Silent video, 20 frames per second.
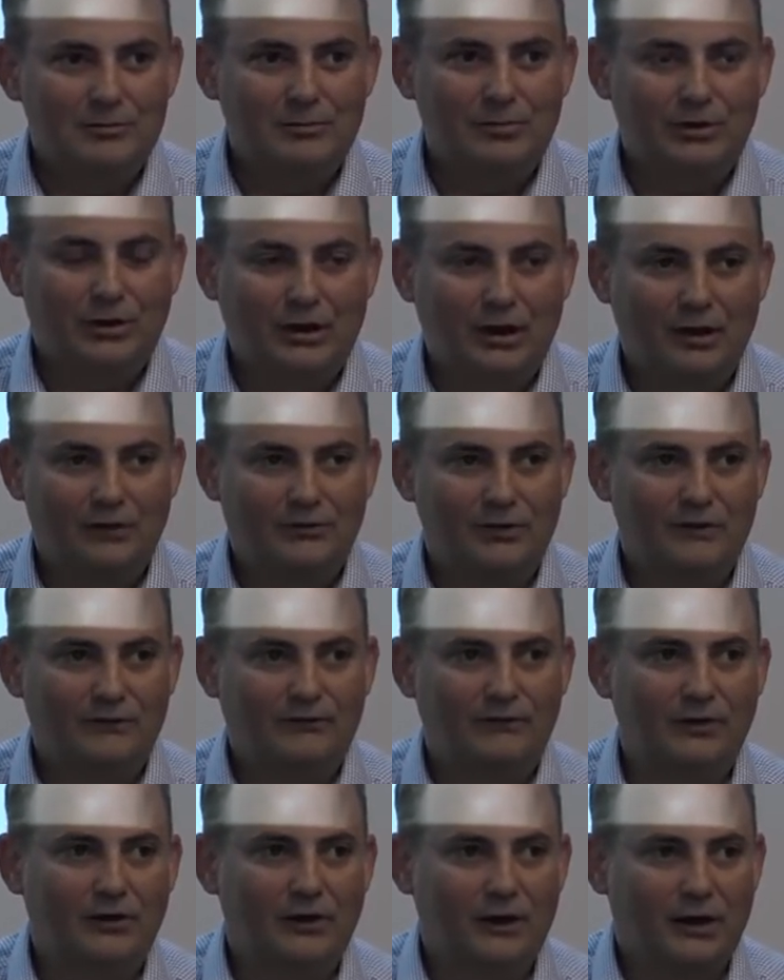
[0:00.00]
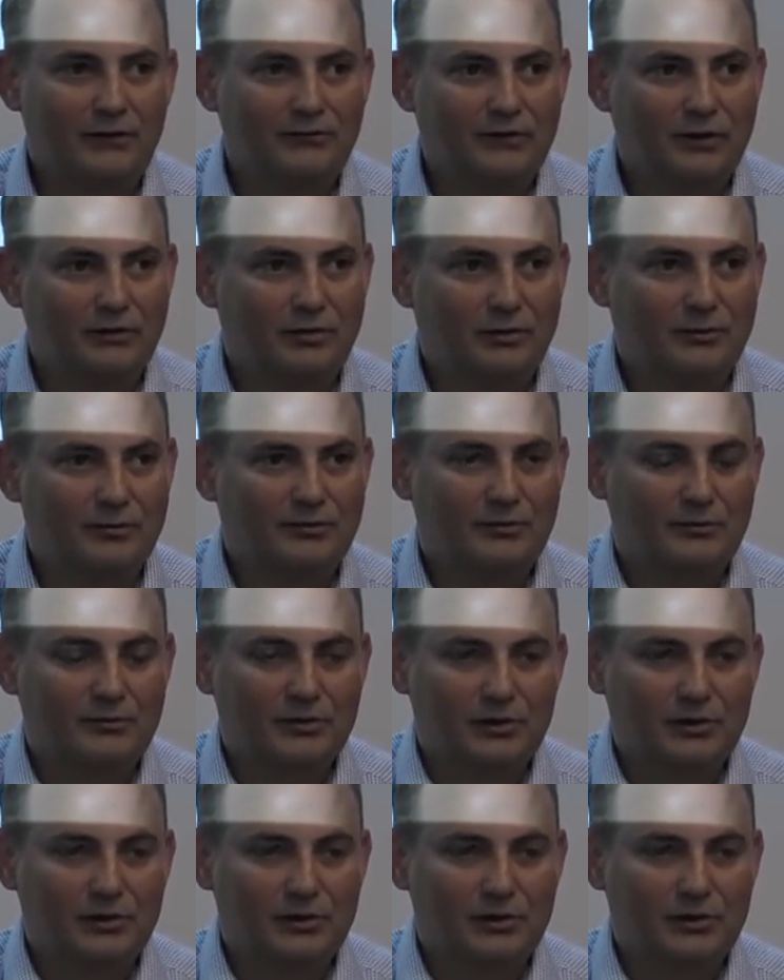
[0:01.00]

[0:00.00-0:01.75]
because they feel like I've given them some